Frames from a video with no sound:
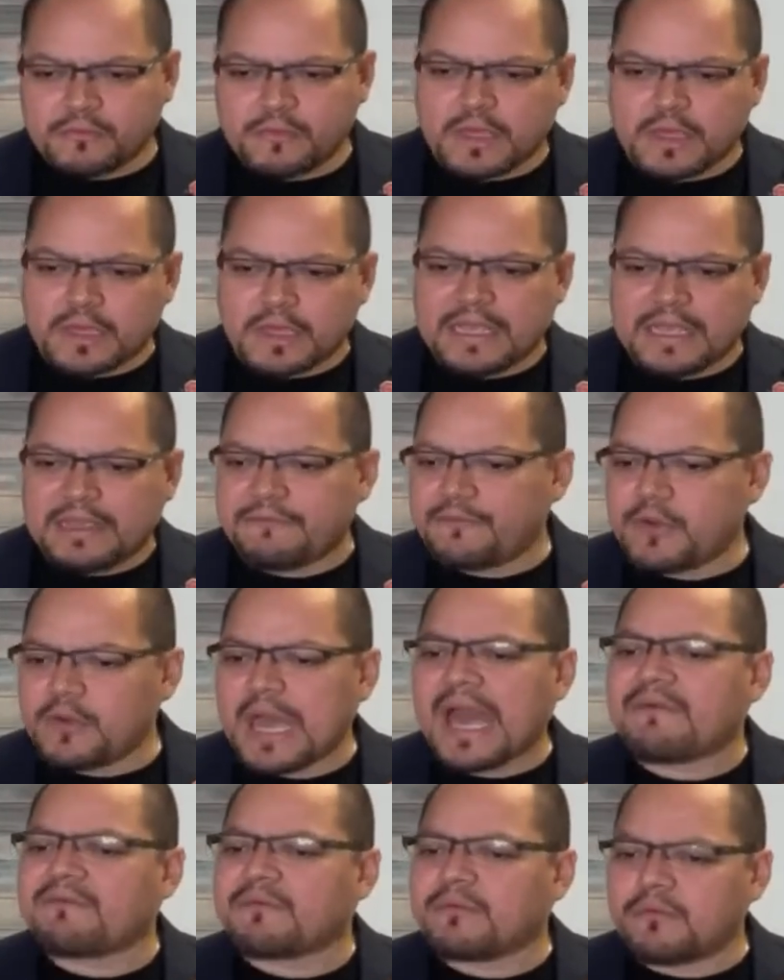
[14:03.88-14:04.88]
if you
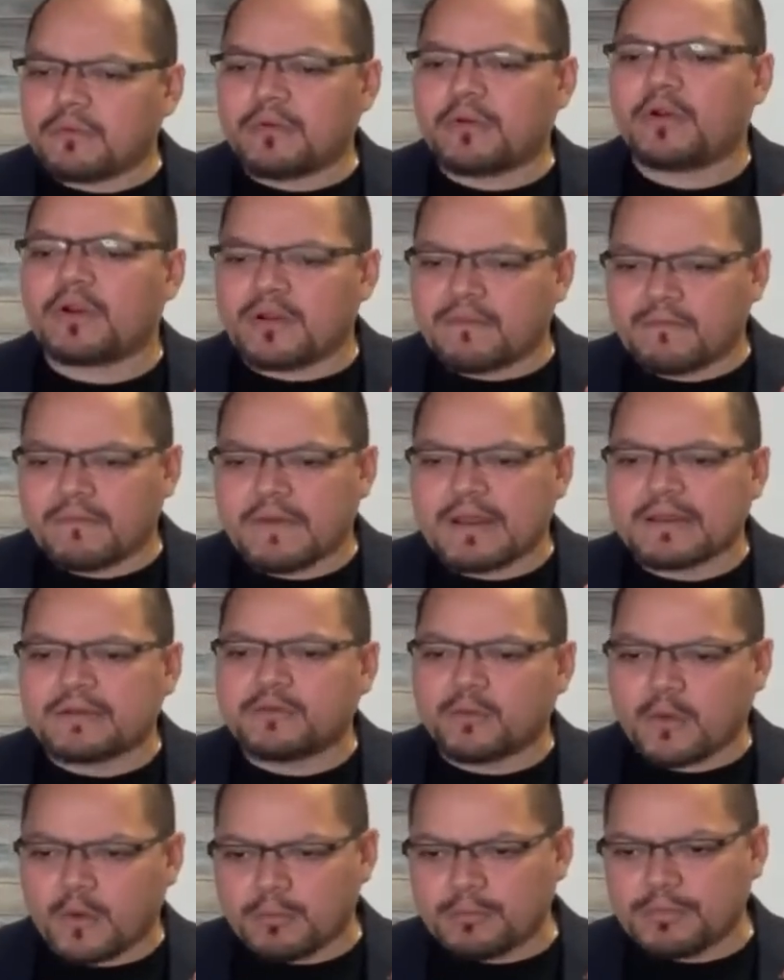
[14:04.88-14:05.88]
haven't heard of rent
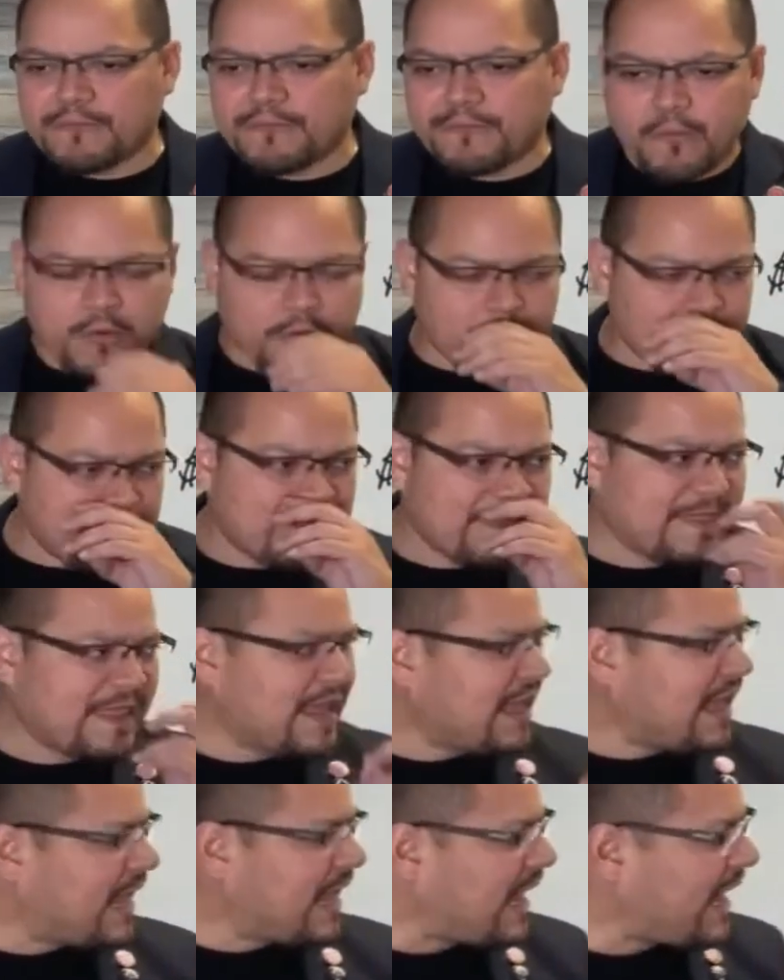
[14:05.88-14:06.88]
to own before,
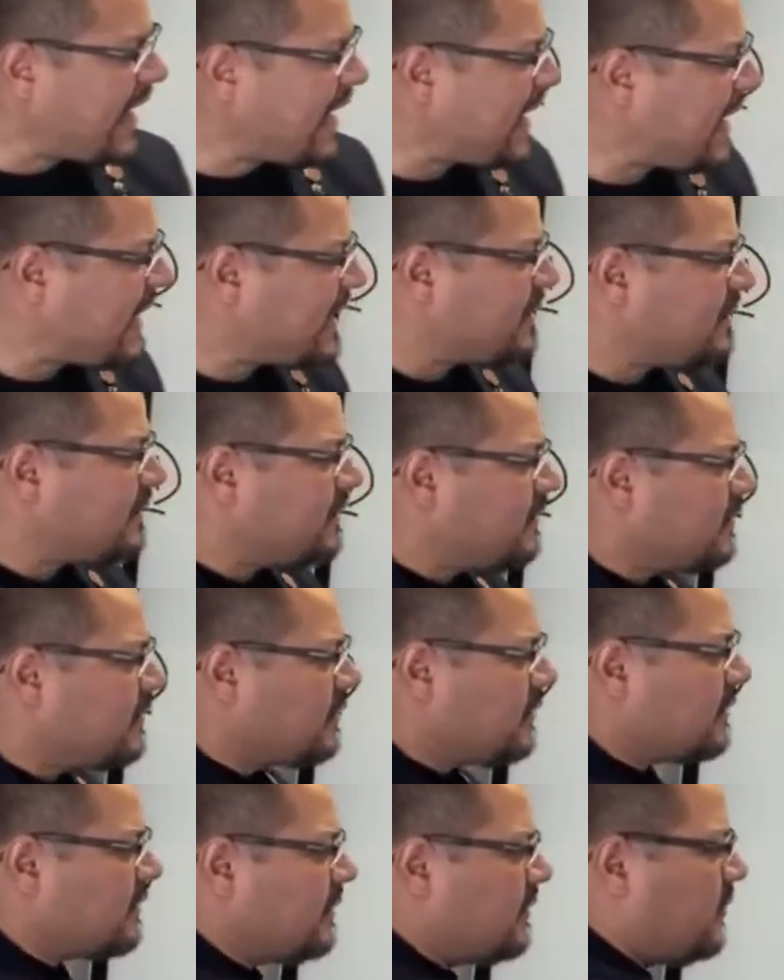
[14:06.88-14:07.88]
and
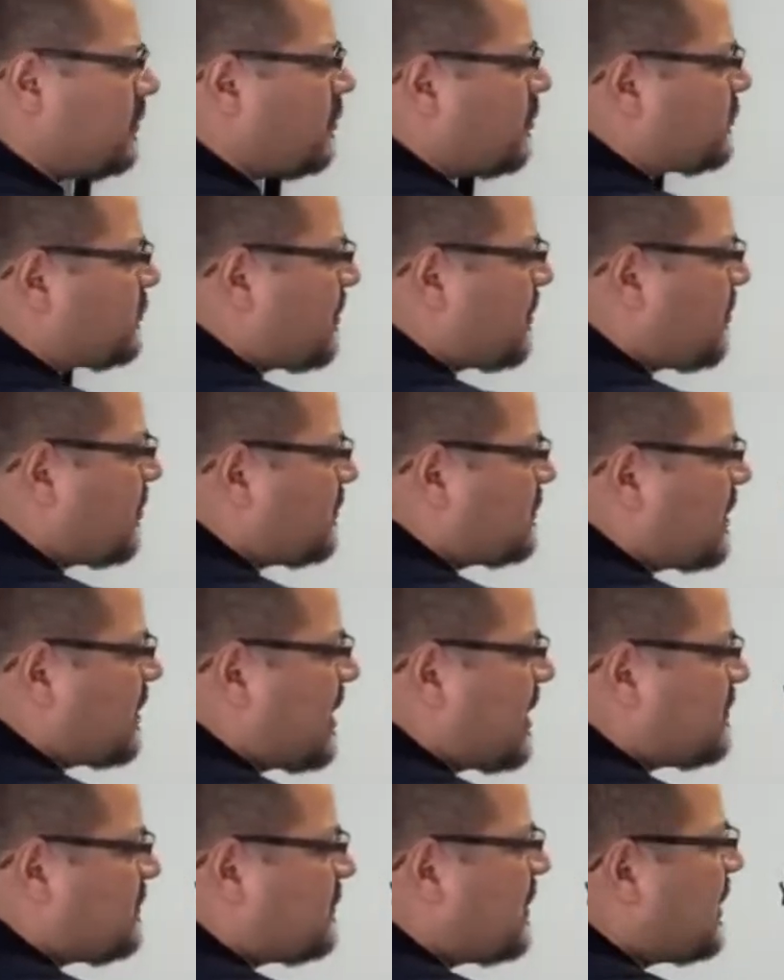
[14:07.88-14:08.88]
someone says